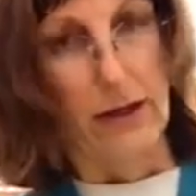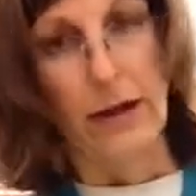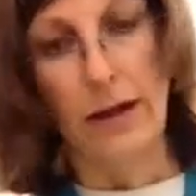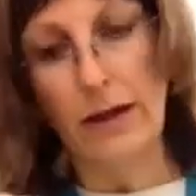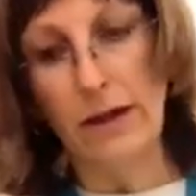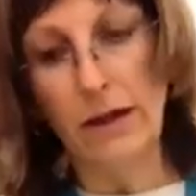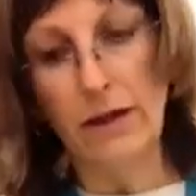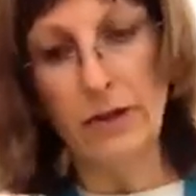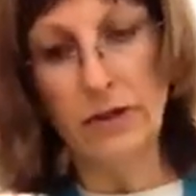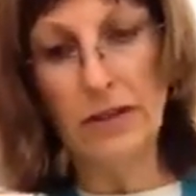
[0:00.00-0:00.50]

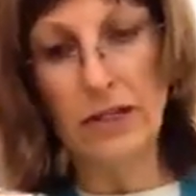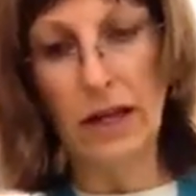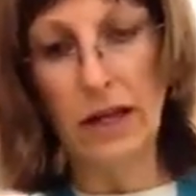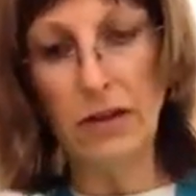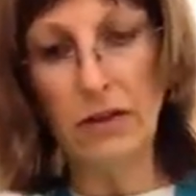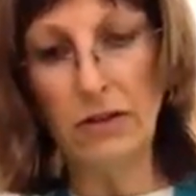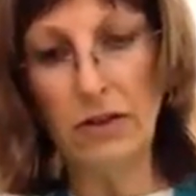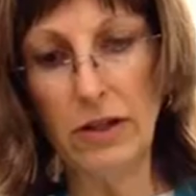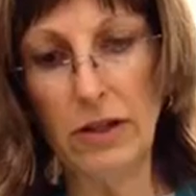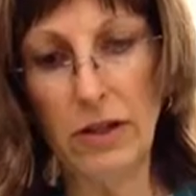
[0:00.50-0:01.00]
And notice I
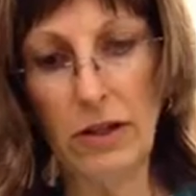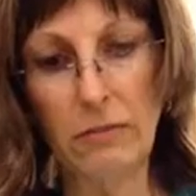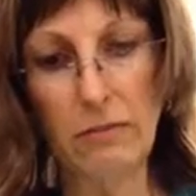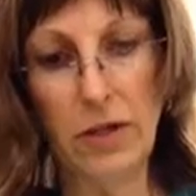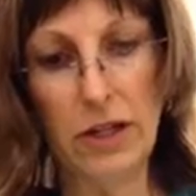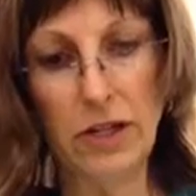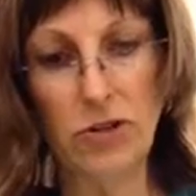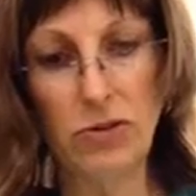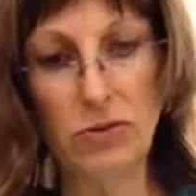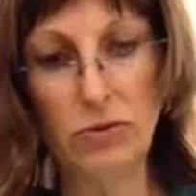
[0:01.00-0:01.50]
clean
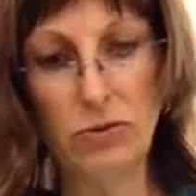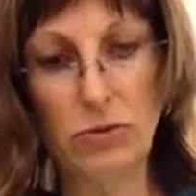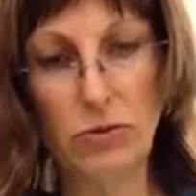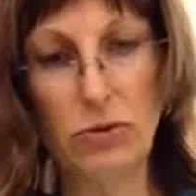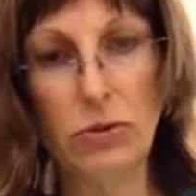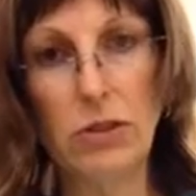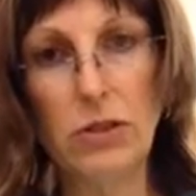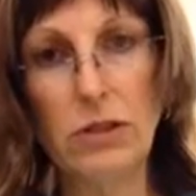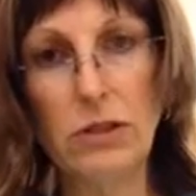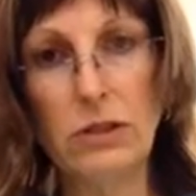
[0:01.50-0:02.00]
my
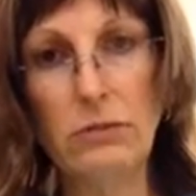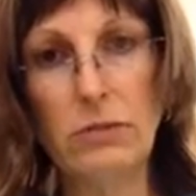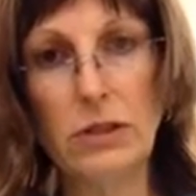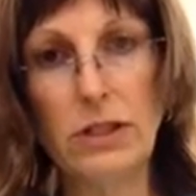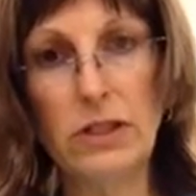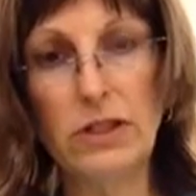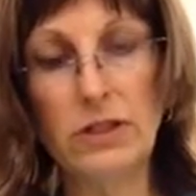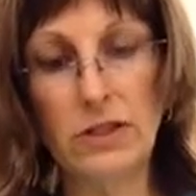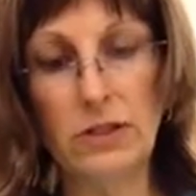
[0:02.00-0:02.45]
tool a little bit